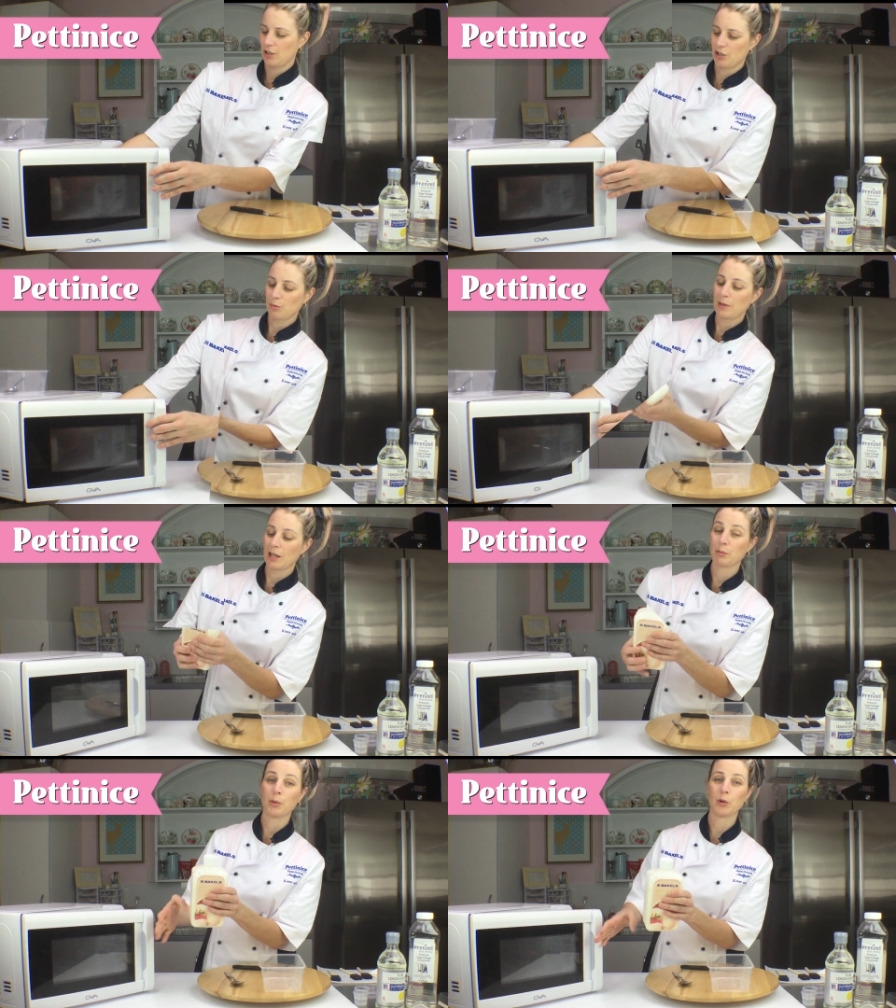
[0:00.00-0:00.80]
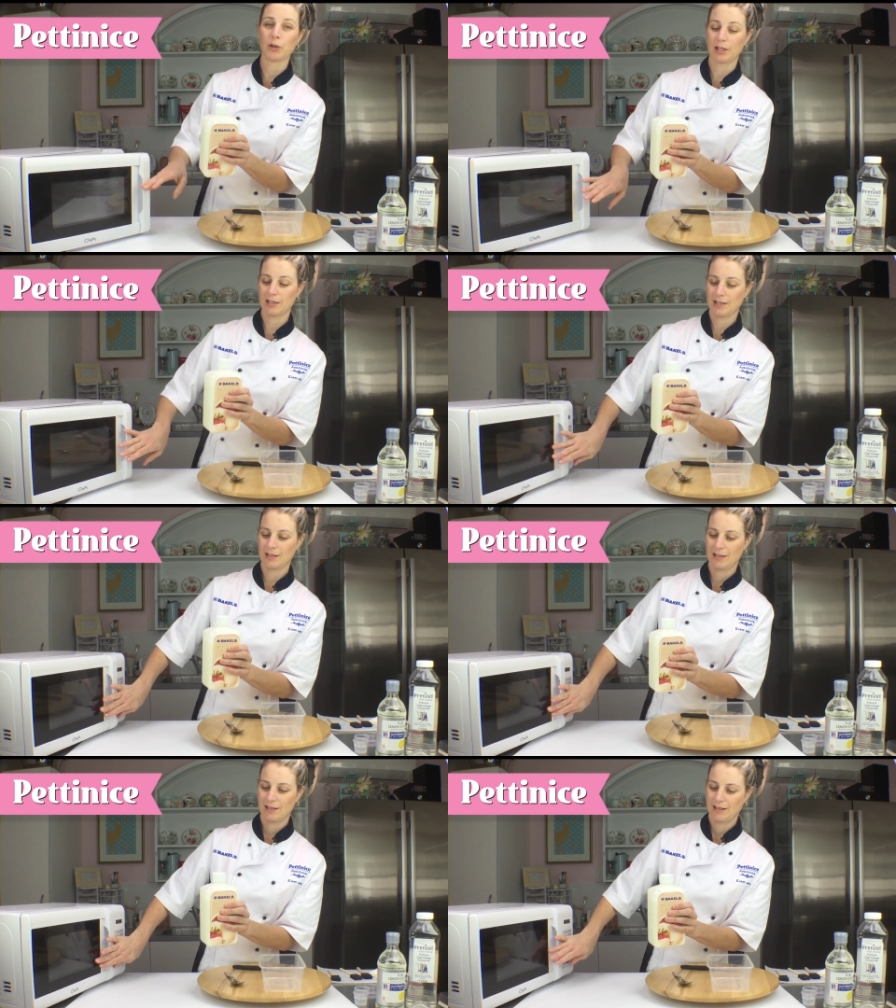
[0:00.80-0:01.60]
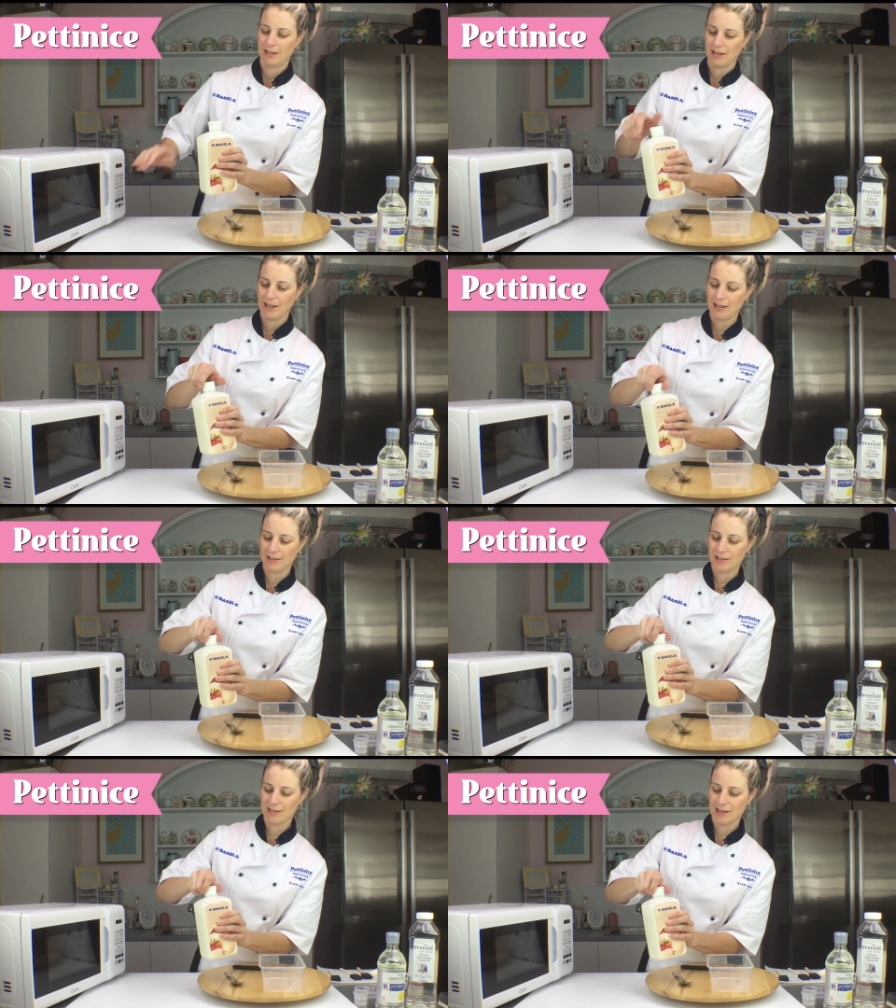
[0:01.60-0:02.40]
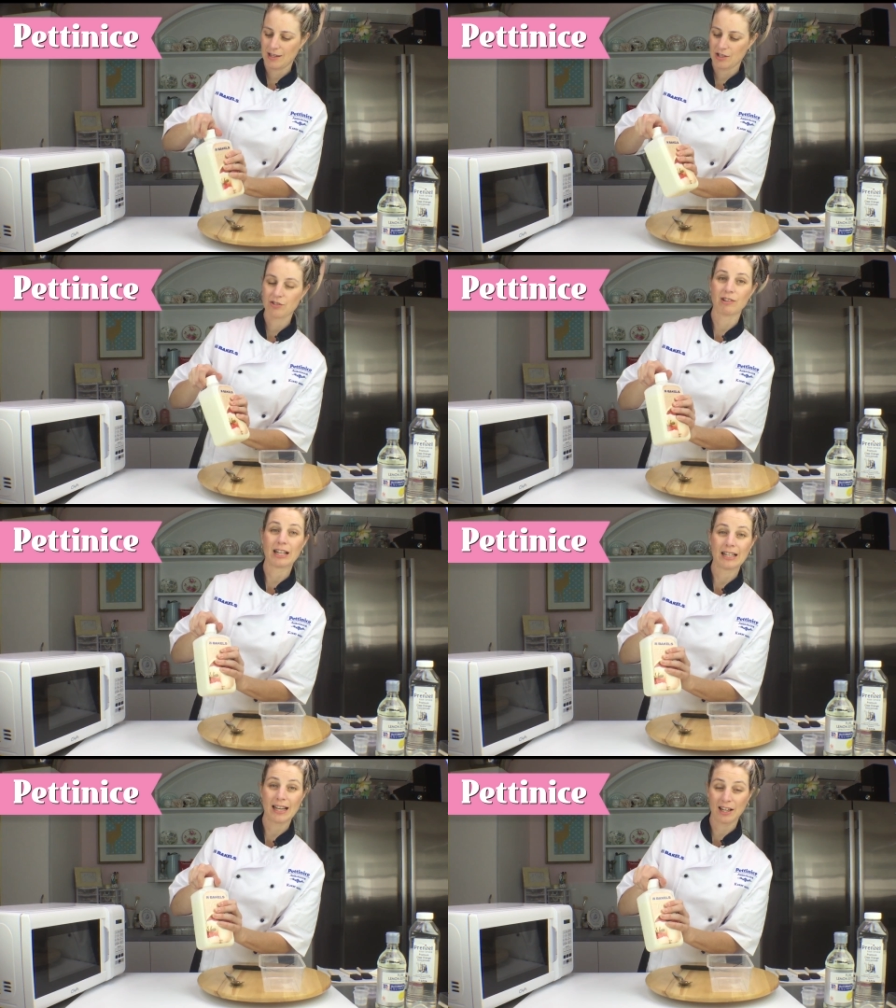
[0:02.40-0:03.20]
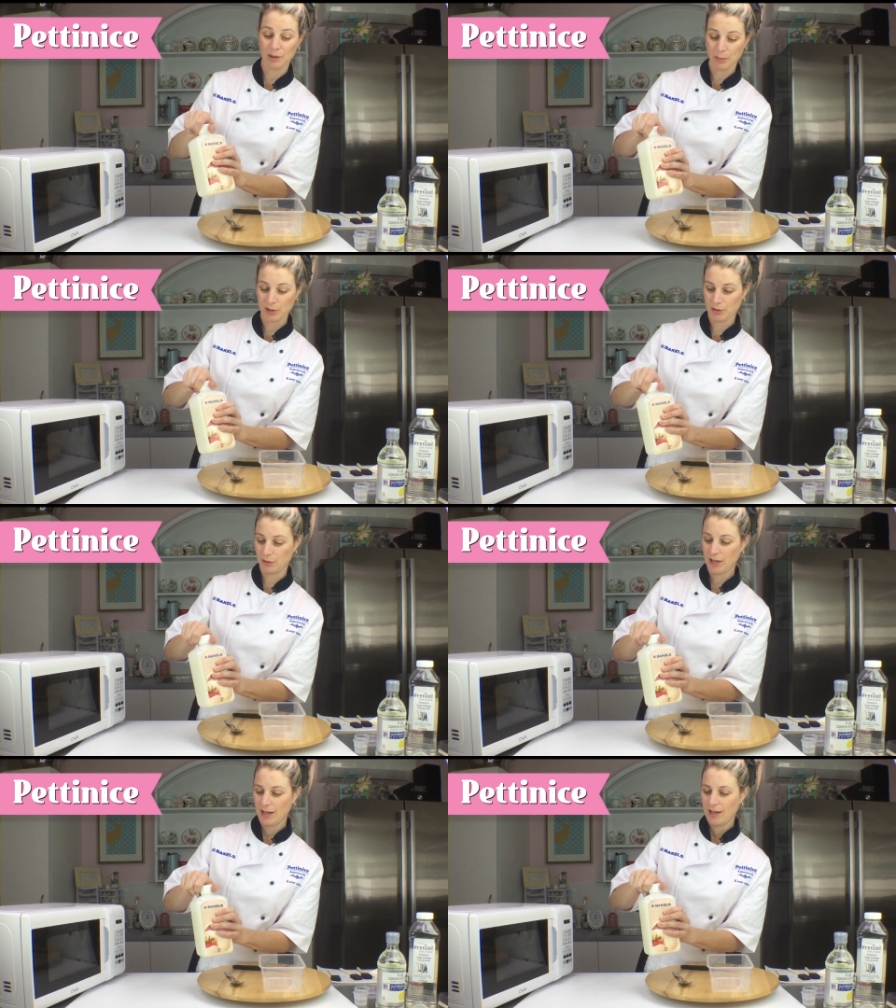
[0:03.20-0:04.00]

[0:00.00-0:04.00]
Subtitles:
You should be able to pour it at this stage directly out of the bottle.